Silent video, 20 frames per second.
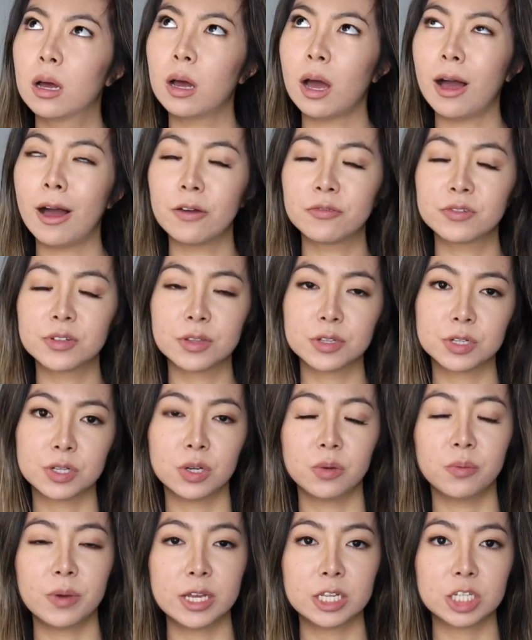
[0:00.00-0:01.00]
the
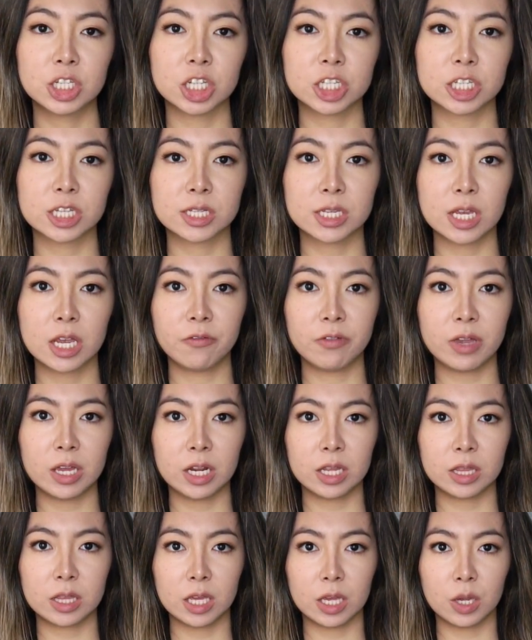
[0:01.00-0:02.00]
2 weeks just to see if
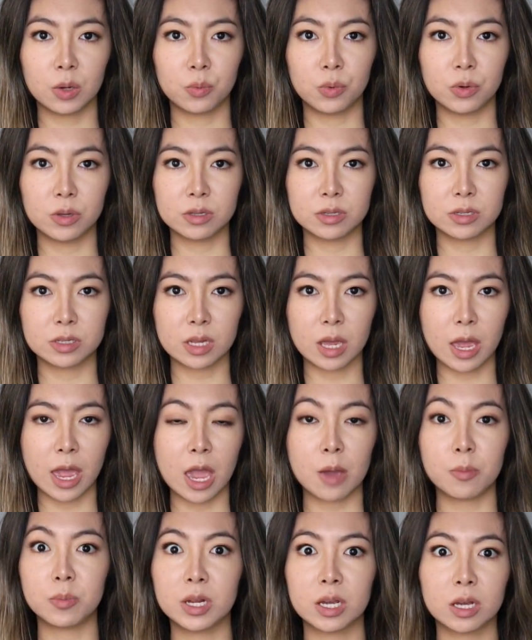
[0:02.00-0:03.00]
anything was
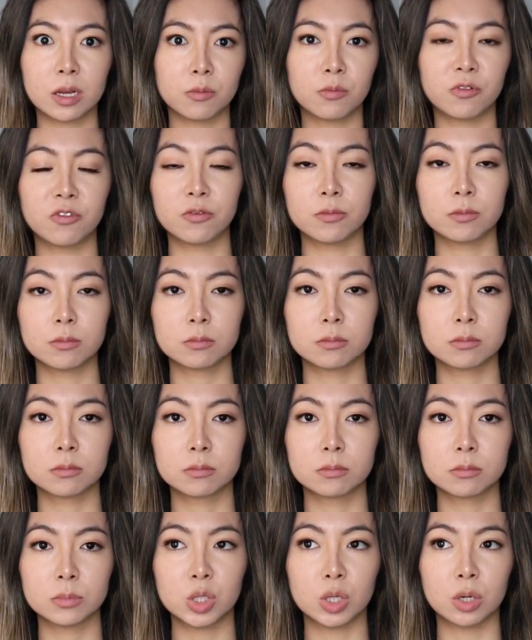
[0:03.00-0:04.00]
happening,
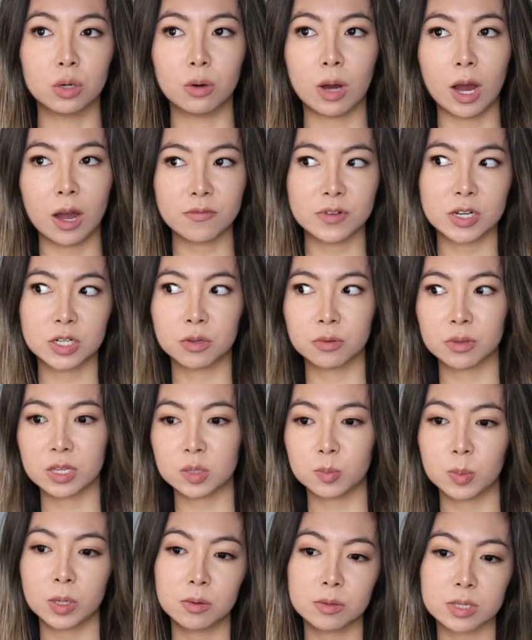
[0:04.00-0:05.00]
you know, after I took
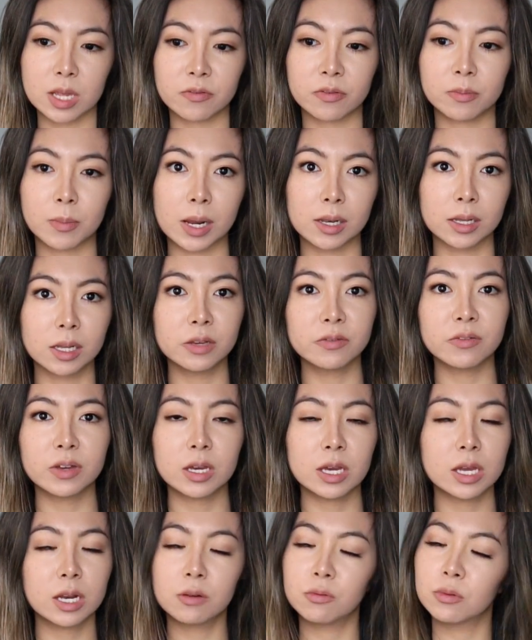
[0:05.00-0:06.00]
these pills, like for my liver
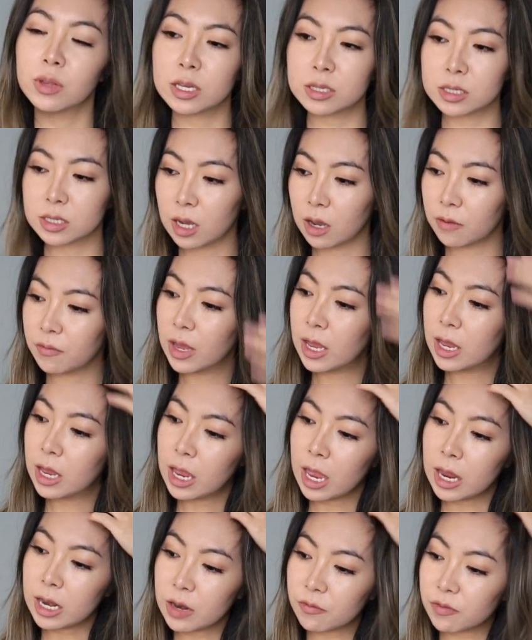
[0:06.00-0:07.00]
and all that stuff,
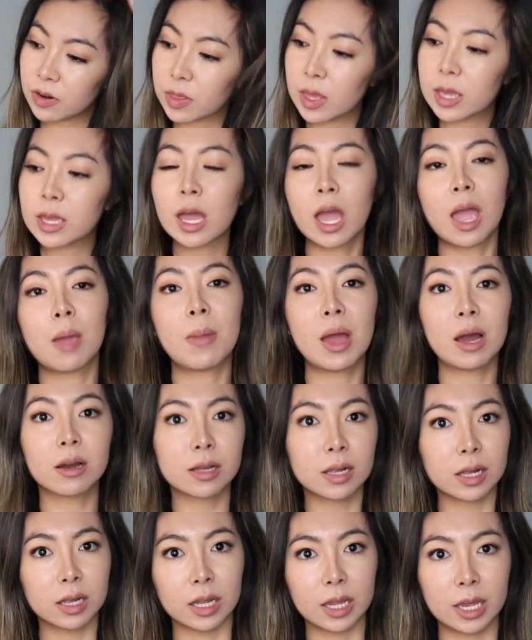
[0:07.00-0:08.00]
and everything came
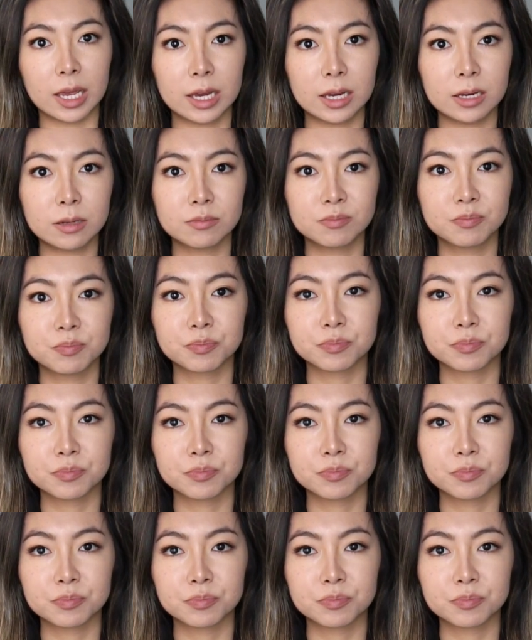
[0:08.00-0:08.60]
out clear.